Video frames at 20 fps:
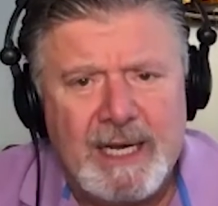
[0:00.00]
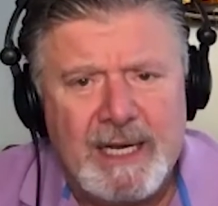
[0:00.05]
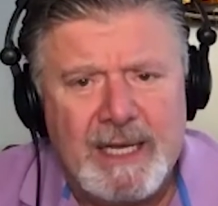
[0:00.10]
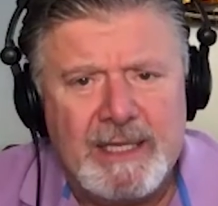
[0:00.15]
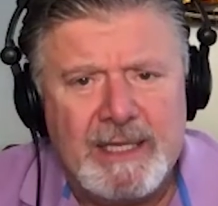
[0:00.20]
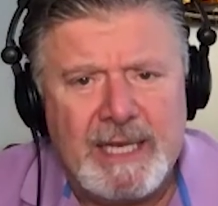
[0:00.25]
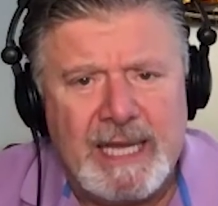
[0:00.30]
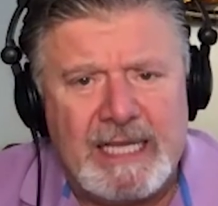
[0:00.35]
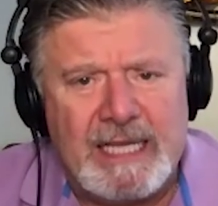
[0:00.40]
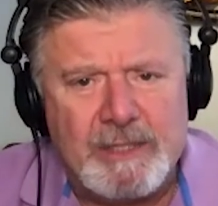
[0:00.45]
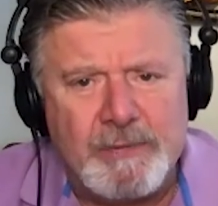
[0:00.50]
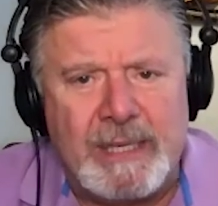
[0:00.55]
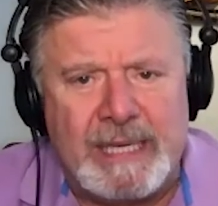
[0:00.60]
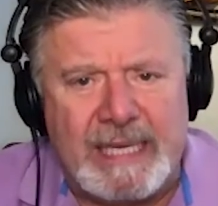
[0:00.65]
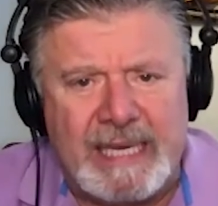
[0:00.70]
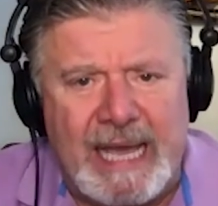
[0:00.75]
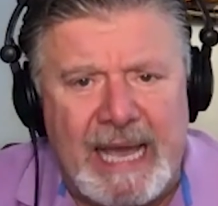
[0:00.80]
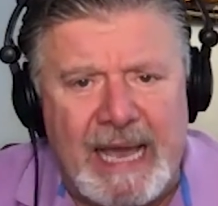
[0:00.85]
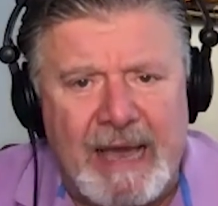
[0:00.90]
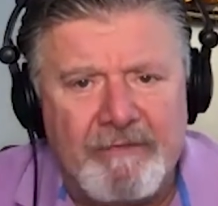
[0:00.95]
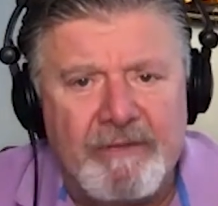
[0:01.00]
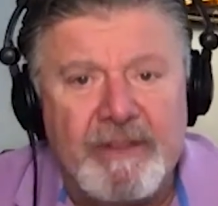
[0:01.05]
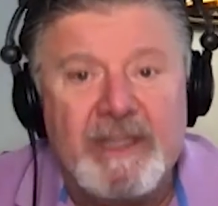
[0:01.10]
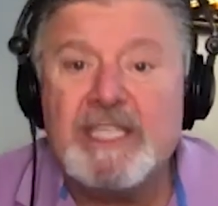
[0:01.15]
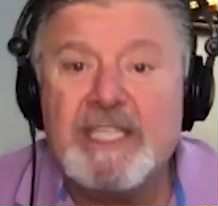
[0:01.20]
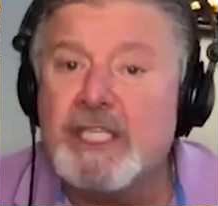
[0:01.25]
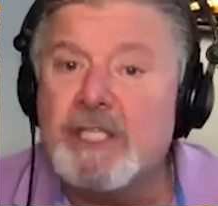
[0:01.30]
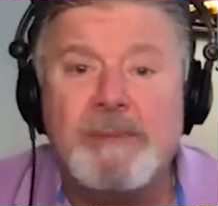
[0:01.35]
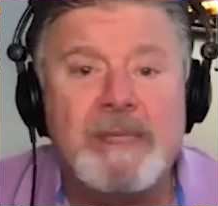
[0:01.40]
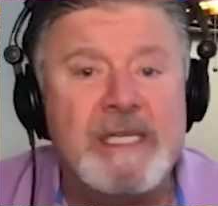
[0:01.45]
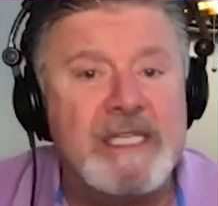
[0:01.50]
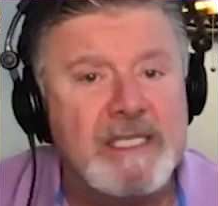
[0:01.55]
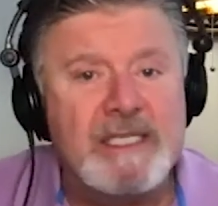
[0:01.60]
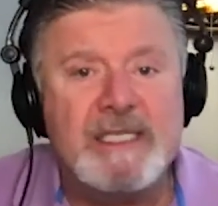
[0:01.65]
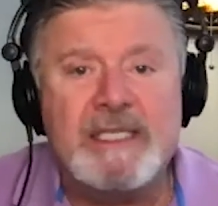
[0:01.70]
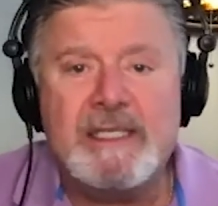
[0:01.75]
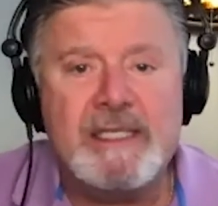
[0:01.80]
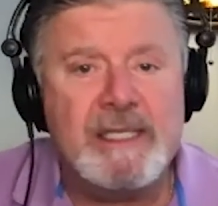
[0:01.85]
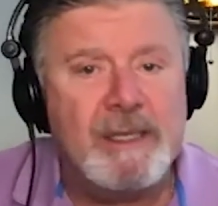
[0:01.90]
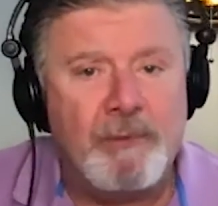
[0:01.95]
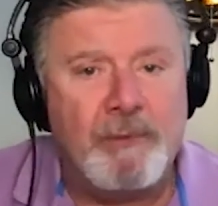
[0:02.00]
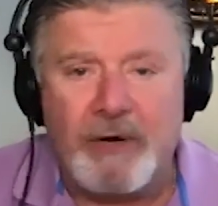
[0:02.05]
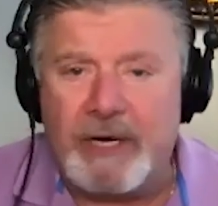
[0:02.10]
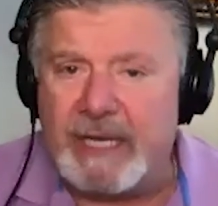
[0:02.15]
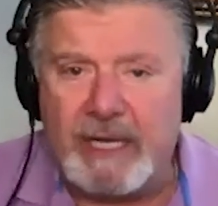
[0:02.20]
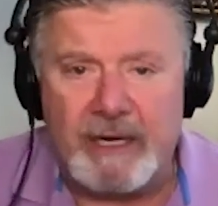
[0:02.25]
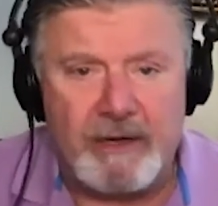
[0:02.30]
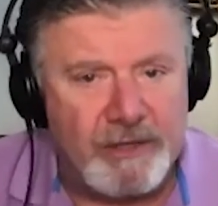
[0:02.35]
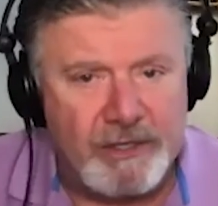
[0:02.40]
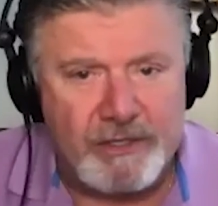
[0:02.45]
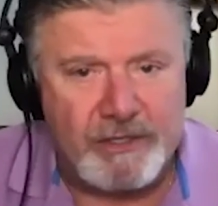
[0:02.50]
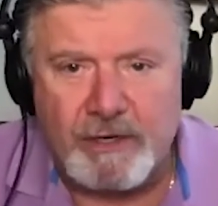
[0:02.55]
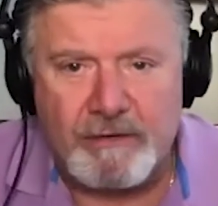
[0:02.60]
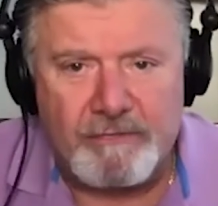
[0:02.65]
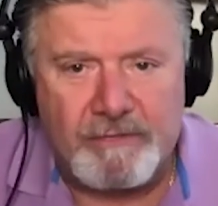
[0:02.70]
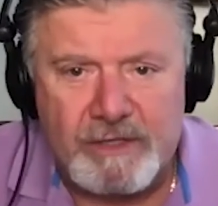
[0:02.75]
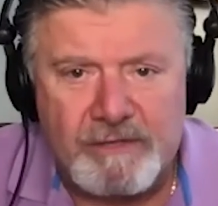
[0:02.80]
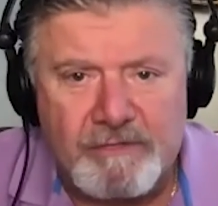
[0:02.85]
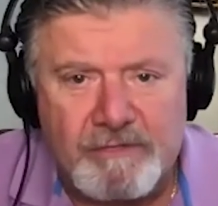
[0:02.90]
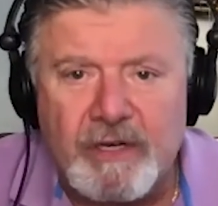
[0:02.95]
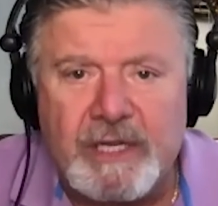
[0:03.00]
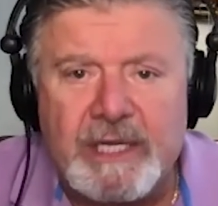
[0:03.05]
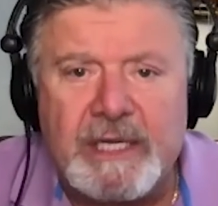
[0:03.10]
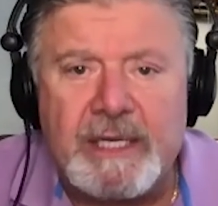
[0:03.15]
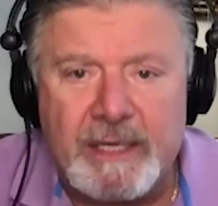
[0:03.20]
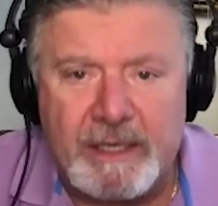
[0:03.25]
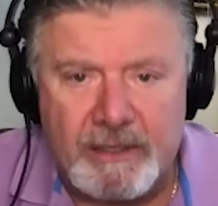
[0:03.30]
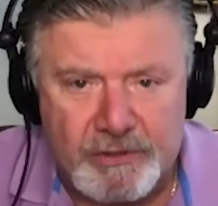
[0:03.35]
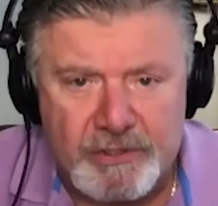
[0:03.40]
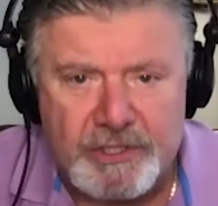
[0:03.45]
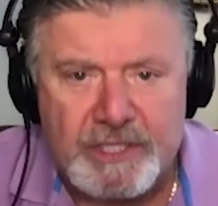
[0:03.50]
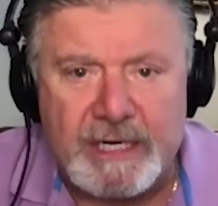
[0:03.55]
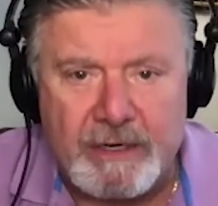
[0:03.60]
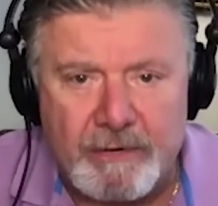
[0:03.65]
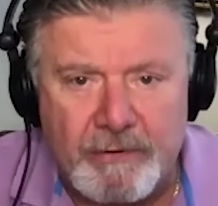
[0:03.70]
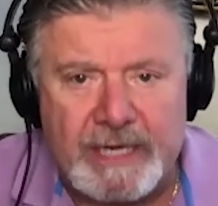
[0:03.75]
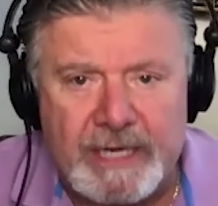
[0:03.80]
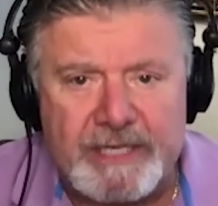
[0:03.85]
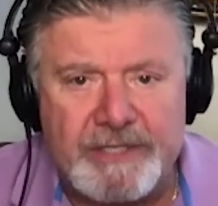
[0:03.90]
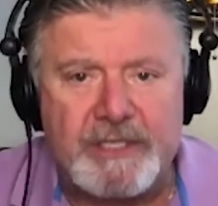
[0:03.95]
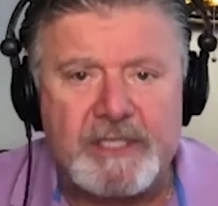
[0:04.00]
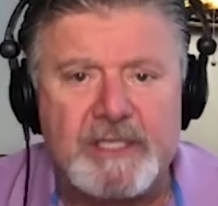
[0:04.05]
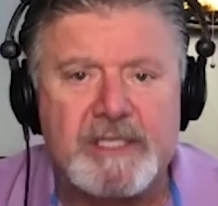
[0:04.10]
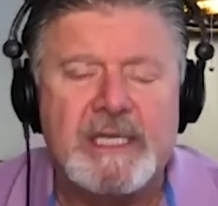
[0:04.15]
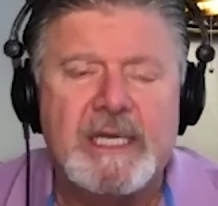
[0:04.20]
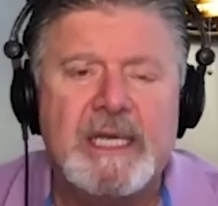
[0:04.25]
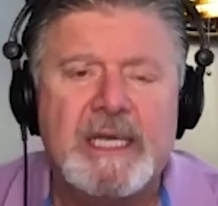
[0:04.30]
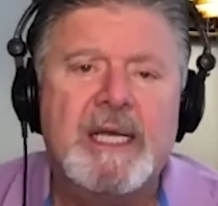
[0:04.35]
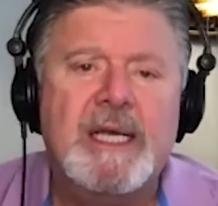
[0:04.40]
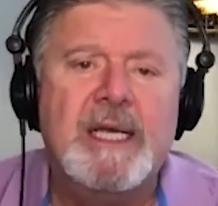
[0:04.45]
in the last week and a half, and this has been simmering under the surface for years, generations.